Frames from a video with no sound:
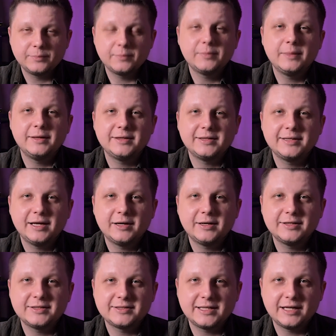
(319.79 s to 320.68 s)
To sell
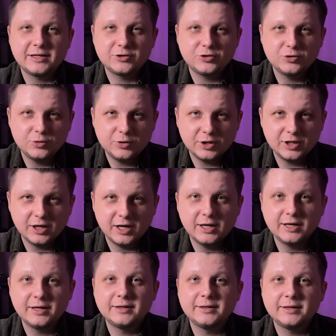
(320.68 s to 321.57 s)
a sketch to a
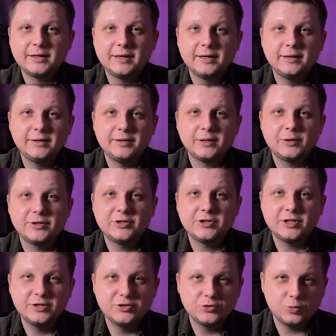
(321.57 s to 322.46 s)
client, there is
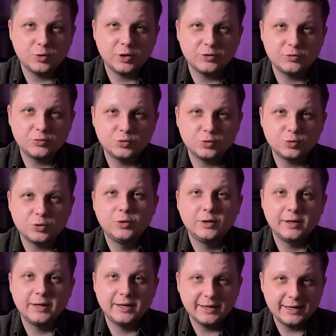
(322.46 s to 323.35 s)
just one
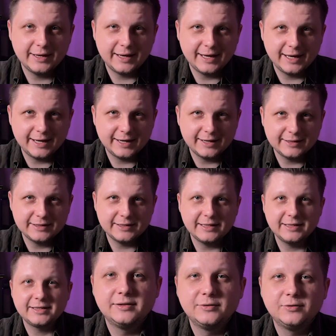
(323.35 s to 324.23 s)
rule, and
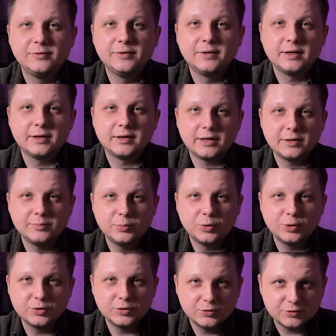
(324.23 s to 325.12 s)
it is very
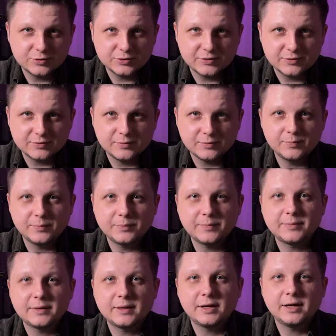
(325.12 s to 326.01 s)
important.
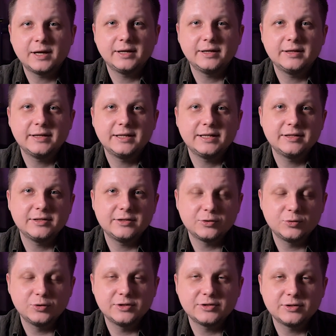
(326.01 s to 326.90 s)
The client needs
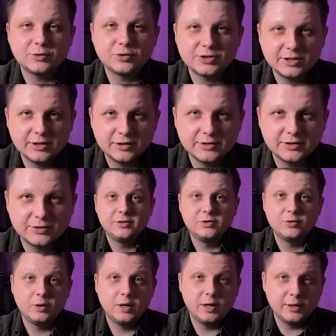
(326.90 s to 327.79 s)
to associate this
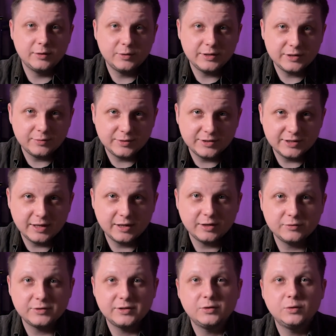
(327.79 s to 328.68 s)
drawing with
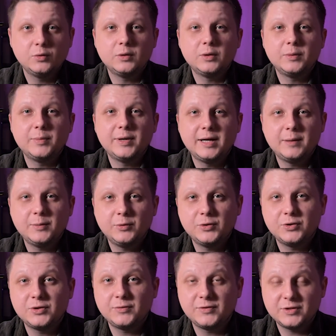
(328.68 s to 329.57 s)
themselves or be able
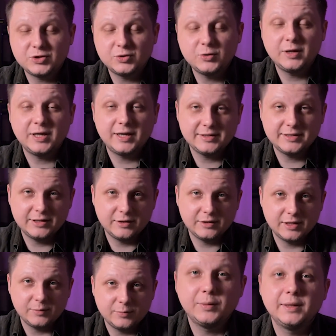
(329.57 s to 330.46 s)
to visualize it on
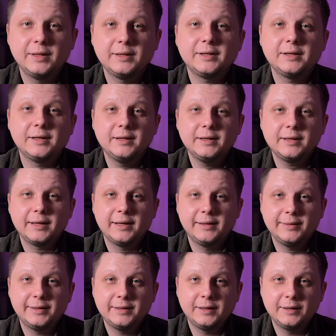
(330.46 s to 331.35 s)
their body,
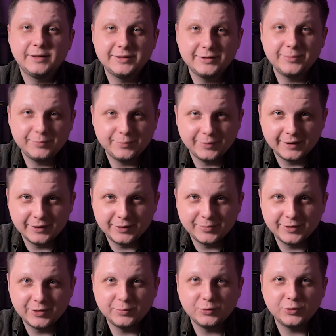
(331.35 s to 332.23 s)
because many
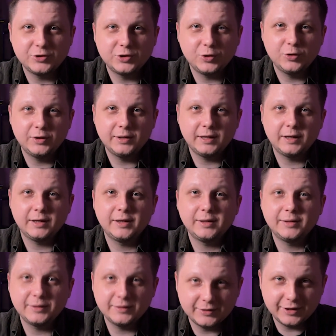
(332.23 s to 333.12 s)
people don't care
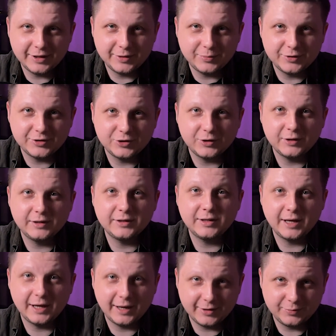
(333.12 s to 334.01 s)
about the image on a
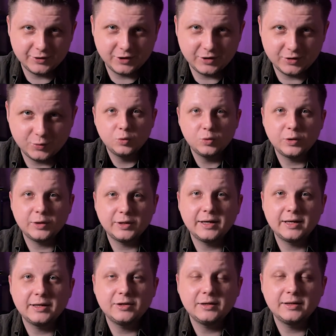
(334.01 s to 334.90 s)
tablet or
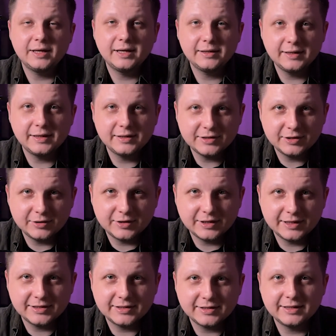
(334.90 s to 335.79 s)
the internet until
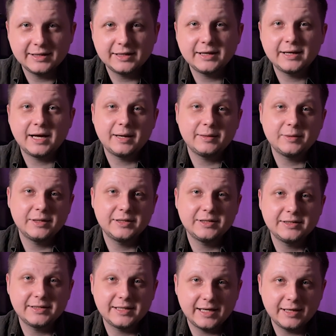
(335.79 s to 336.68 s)
they see how the
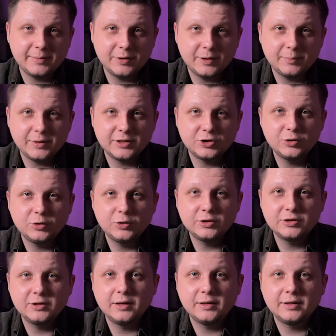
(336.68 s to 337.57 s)
same image
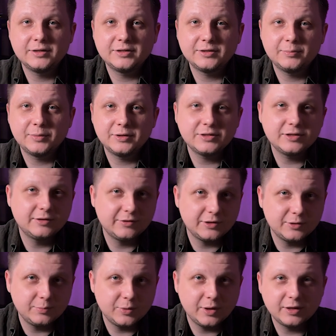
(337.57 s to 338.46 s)
looks on a
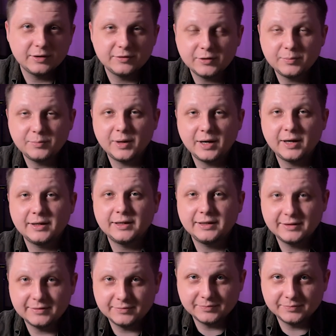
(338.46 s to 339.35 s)
specific part of the
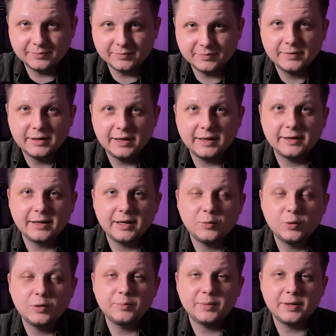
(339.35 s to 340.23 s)
body. Then they
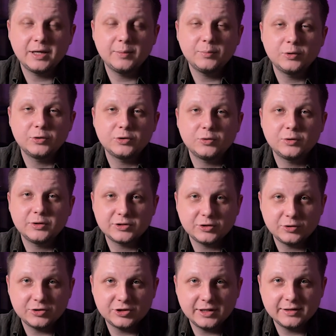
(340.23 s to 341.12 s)
won't be able to
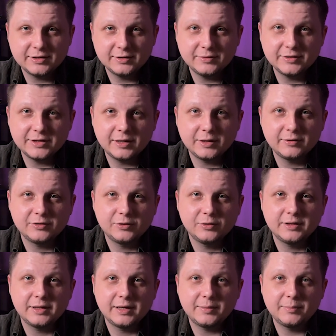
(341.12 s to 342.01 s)
associate themselves with
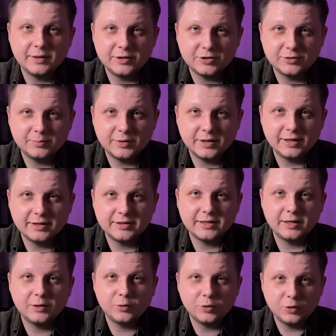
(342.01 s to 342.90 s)
the image because
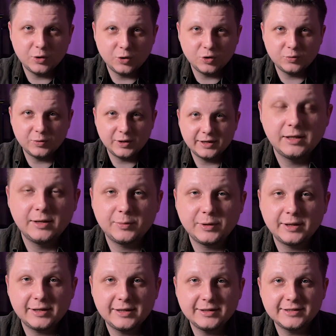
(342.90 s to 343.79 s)
there will already be
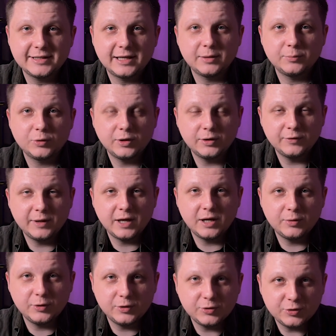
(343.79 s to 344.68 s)
an example of
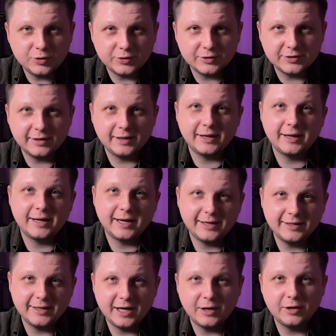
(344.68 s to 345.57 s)
how it looks
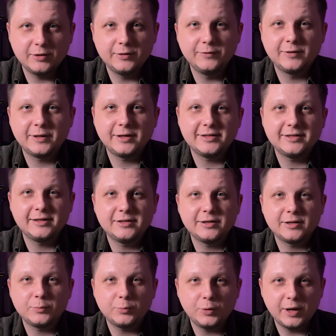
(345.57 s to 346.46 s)
and how it fits into
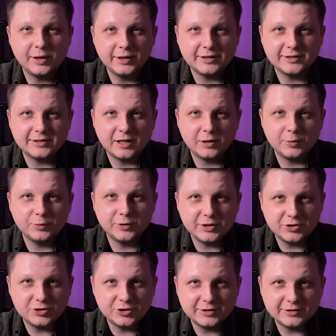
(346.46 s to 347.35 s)
the body's
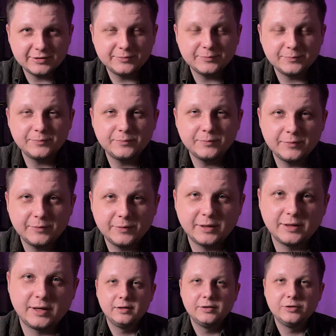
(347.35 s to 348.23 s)
composition.
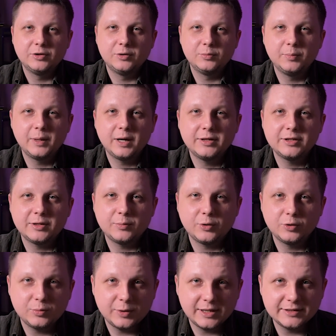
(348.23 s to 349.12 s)
There are two
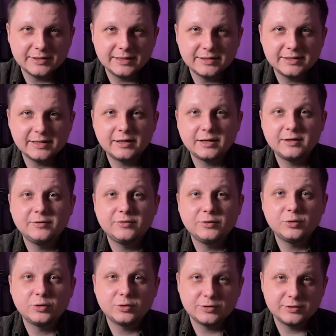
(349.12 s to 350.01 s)
possible ways this can
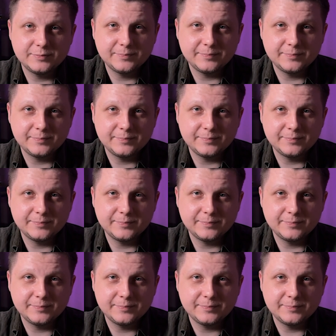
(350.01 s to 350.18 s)
unfold.